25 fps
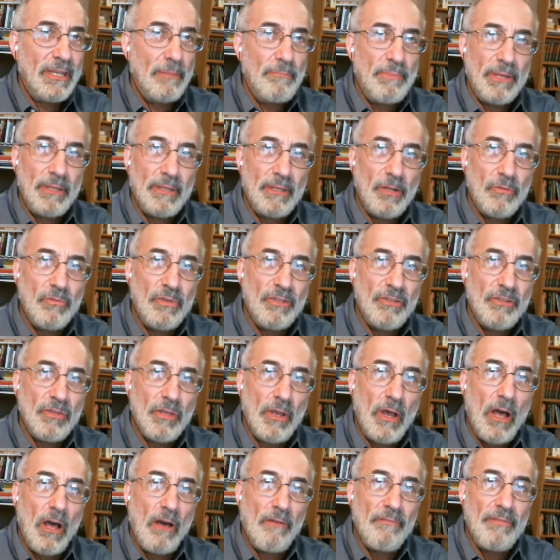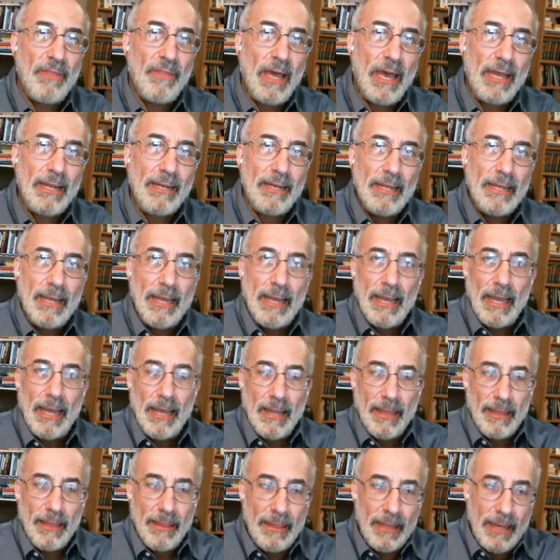typically resolve that
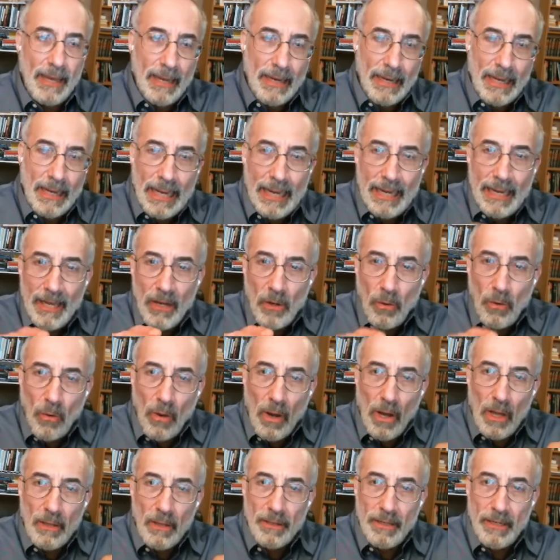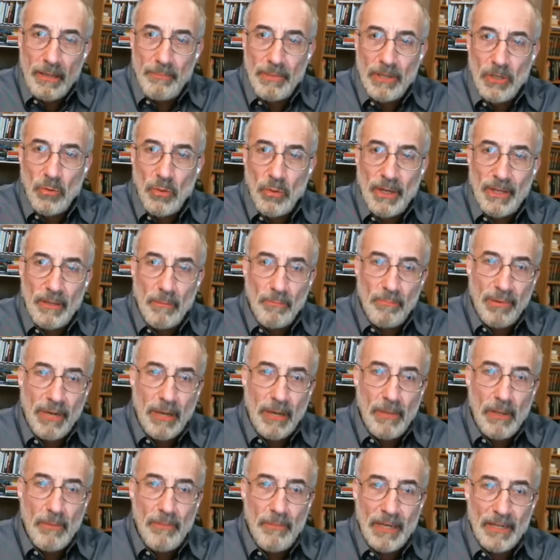that inequality between the
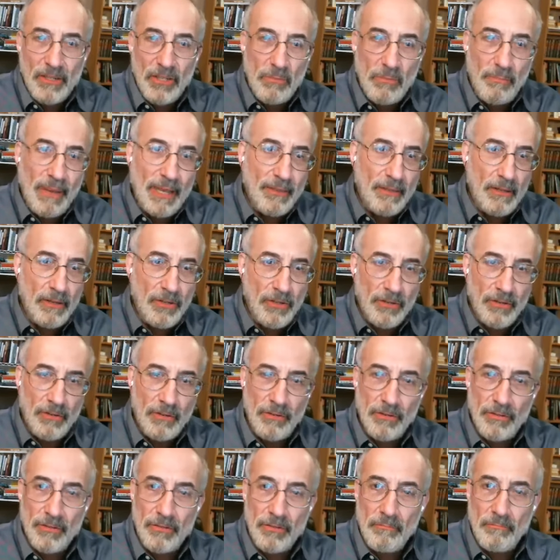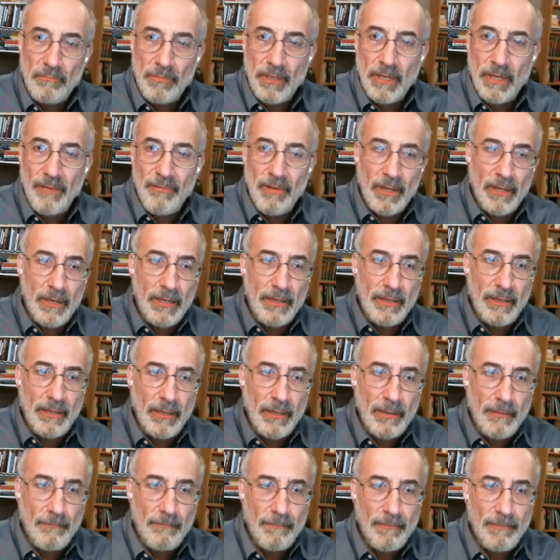premium expenditures? Do you have any
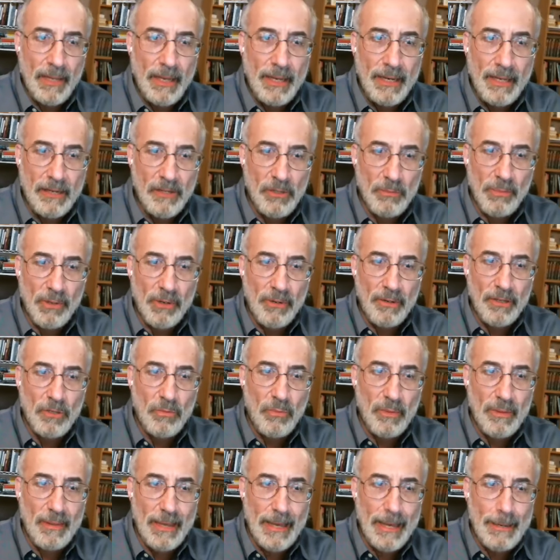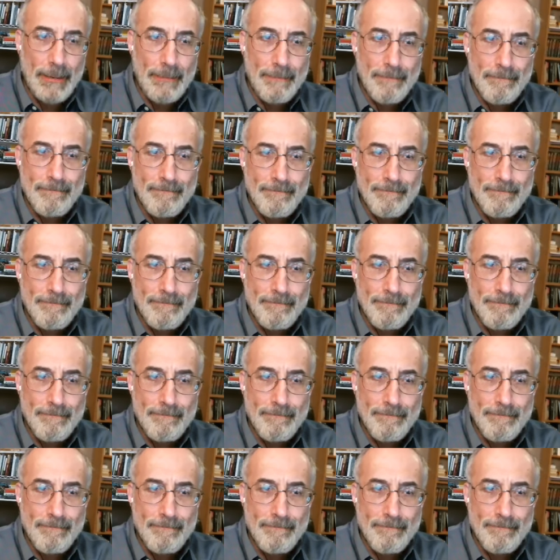idea, any experience with that?